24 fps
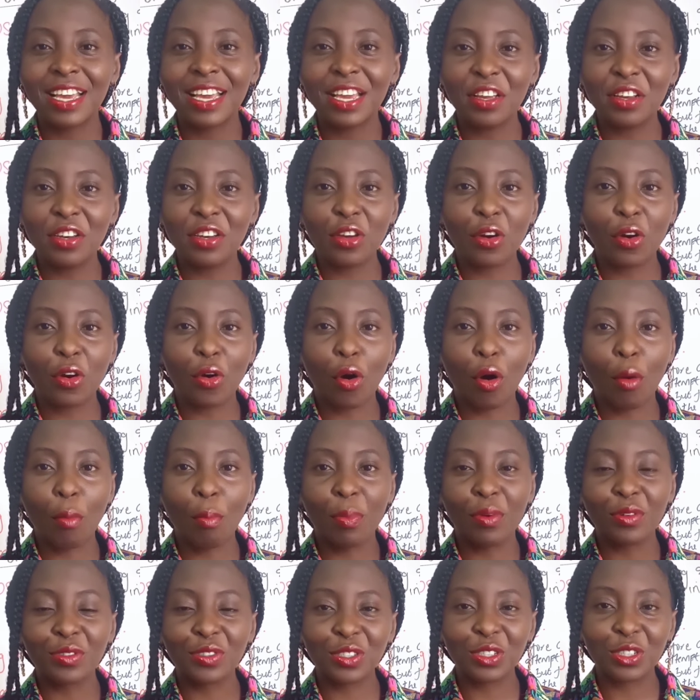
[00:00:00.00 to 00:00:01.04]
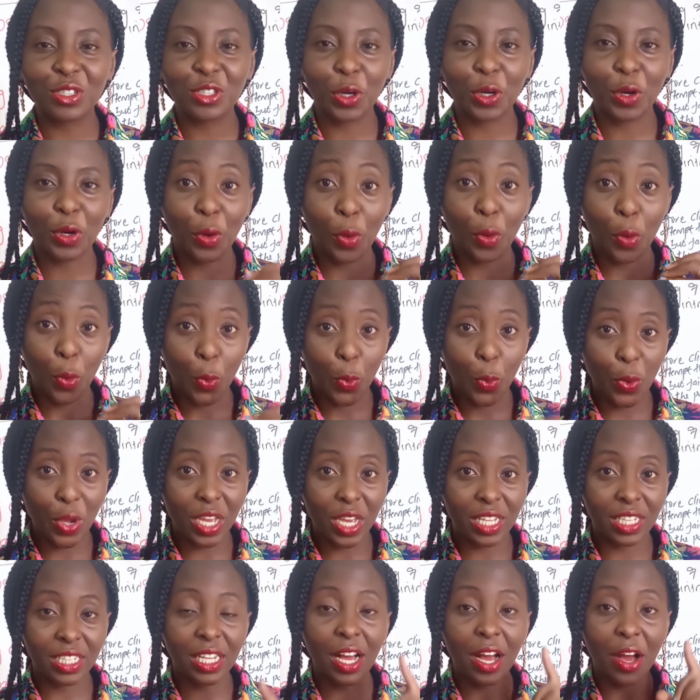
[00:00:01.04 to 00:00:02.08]
in your composition
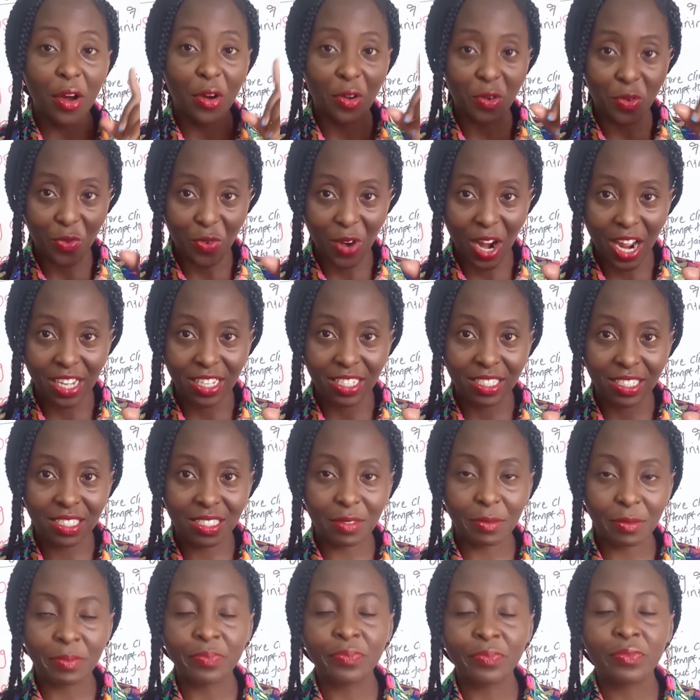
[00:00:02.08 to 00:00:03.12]
will rise.